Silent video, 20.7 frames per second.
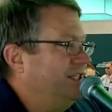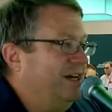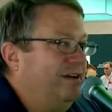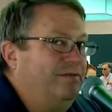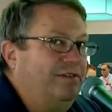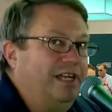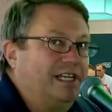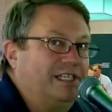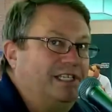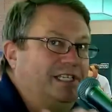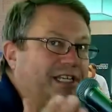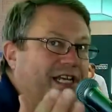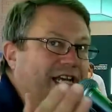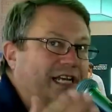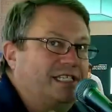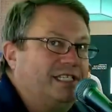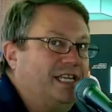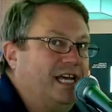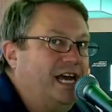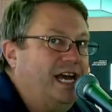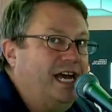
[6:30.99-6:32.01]
stuff like
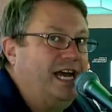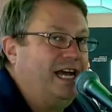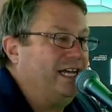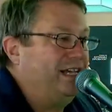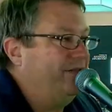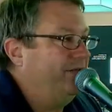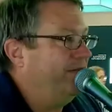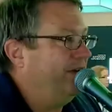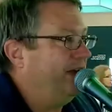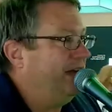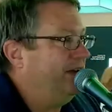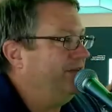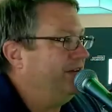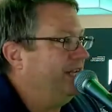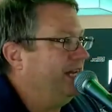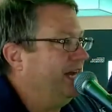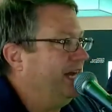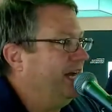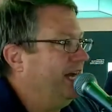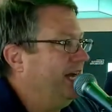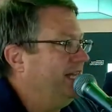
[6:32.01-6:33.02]
CSI and
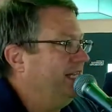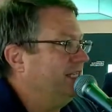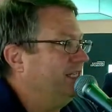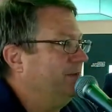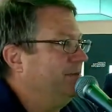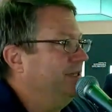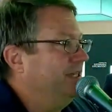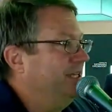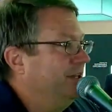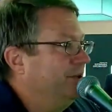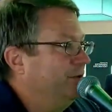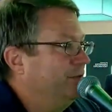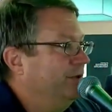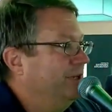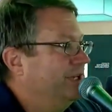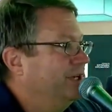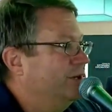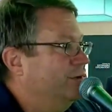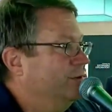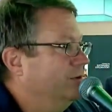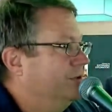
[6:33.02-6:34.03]
5DI and some of the other
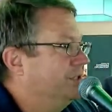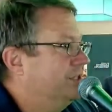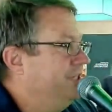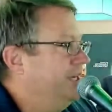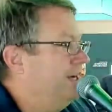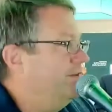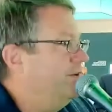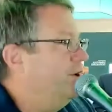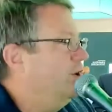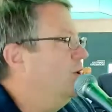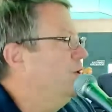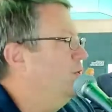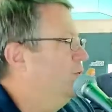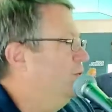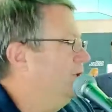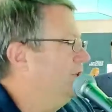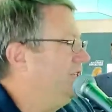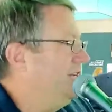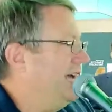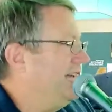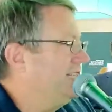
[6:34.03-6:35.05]
really cool stuff.
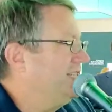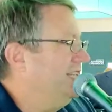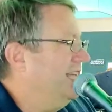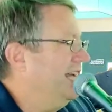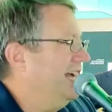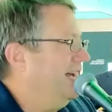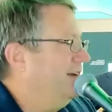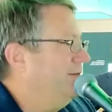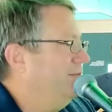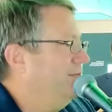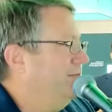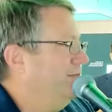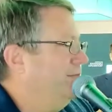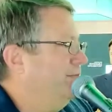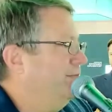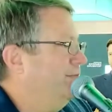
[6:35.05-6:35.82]
We'll test that.